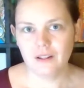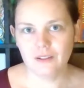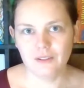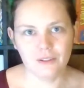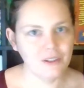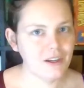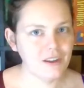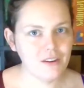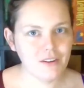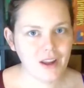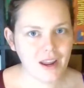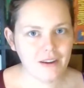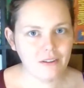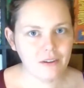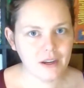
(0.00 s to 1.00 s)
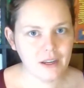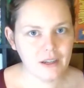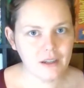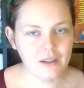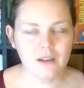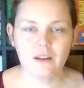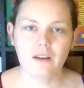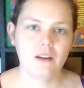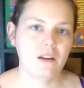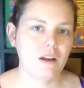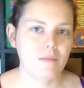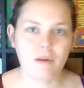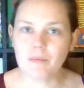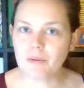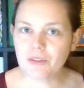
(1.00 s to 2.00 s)
look at your 9 grid,
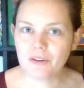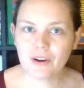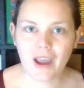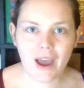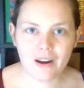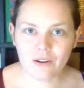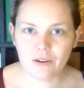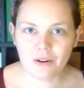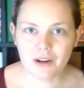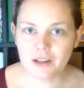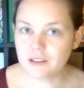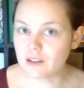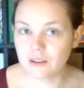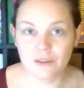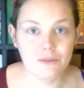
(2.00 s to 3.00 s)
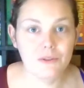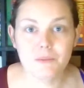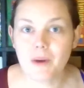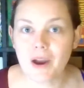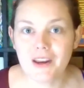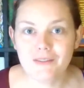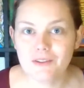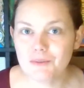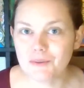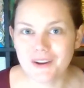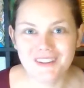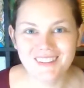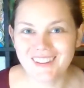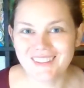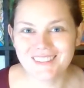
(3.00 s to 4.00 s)
come up with your categories. Use mine if you
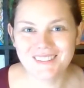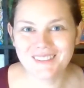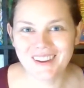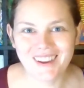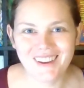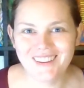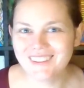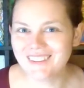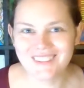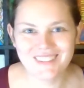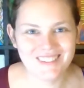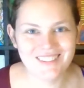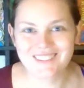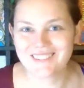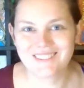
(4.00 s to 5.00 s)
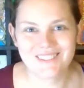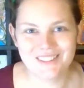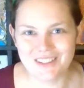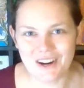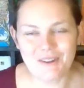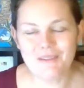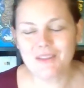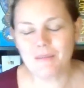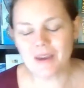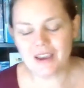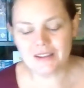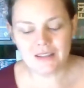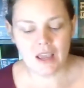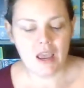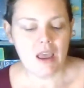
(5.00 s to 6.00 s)
want. That's okay. You can just start with the
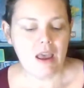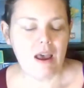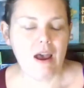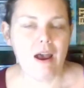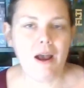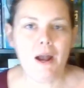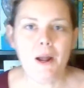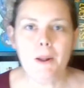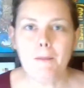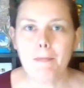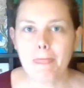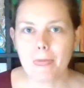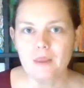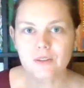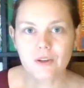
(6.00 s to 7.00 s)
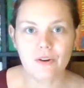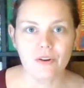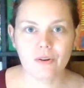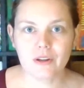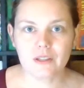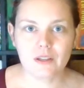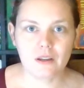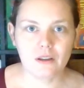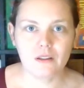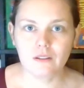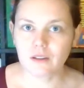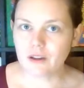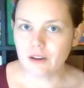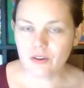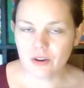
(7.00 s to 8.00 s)
base. So you're going to
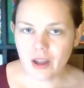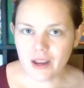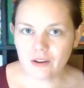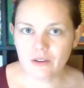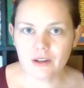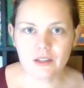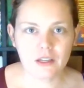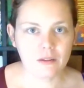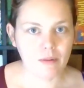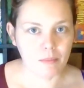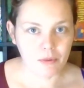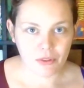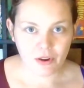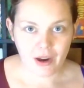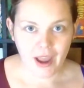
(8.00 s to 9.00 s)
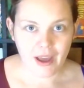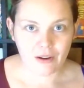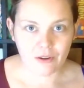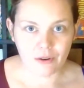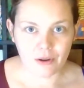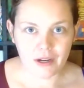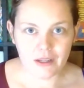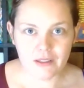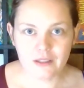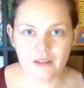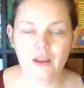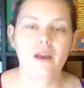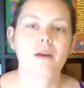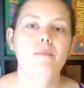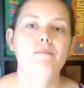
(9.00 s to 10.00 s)
look at your 9 grid to come up with your categories,
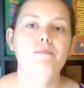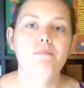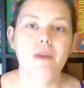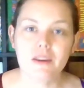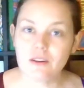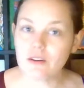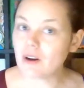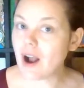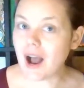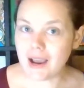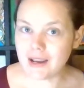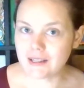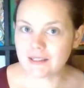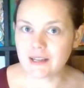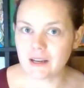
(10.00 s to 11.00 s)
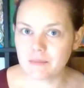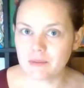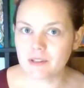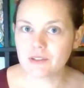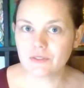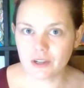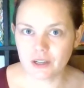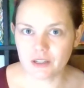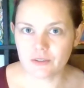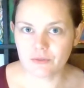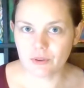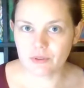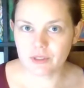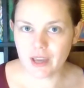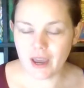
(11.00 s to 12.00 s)
make your I statements for each of
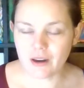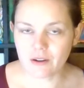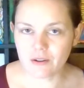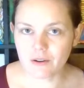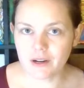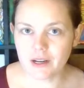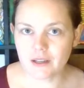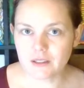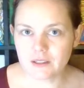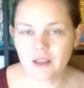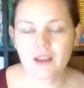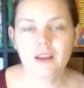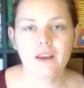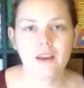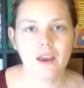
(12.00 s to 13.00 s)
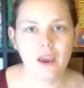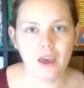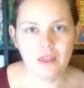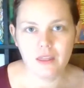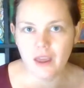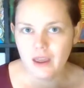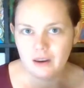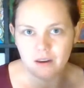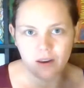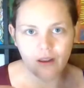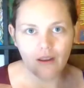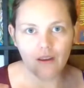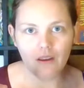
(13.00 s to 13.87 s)
those categories, and then